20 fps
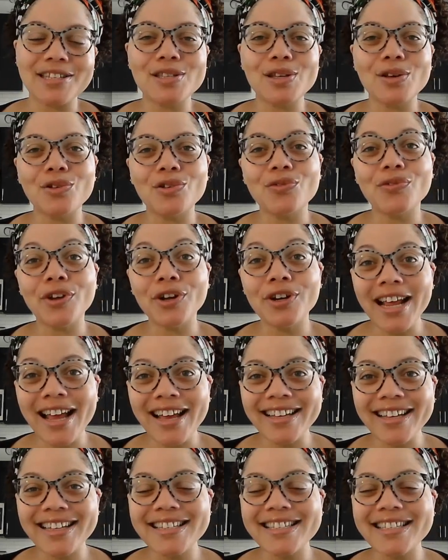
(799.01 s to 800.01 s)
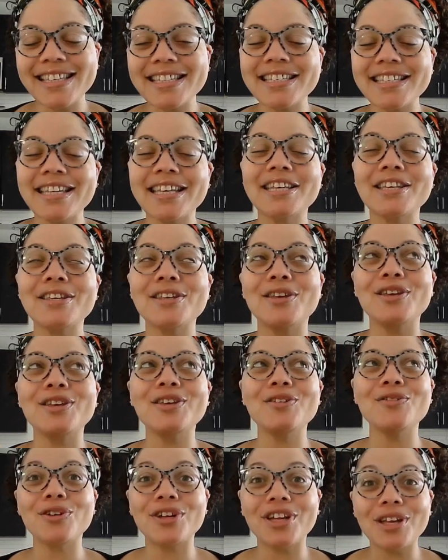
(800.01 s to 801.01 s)
So if you're not consistent,
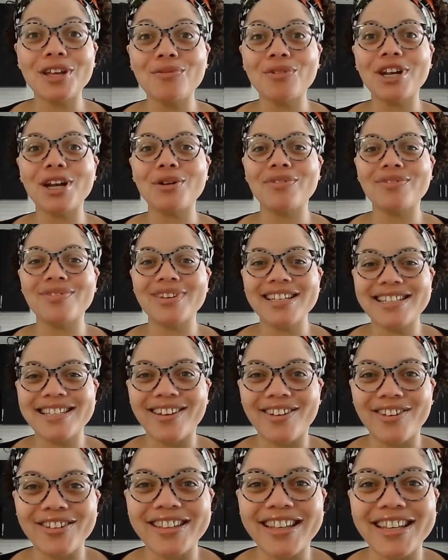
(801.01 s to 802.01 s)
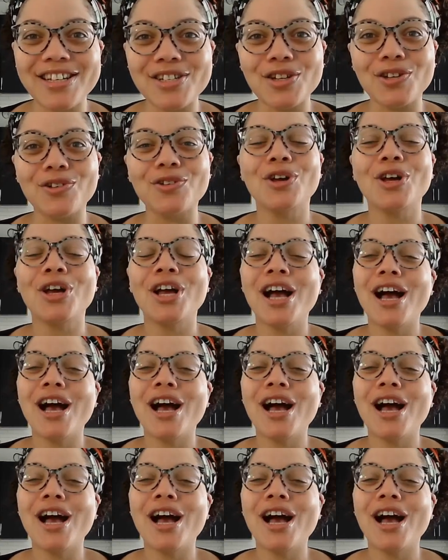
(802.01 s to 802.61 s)
you will get whatever result that you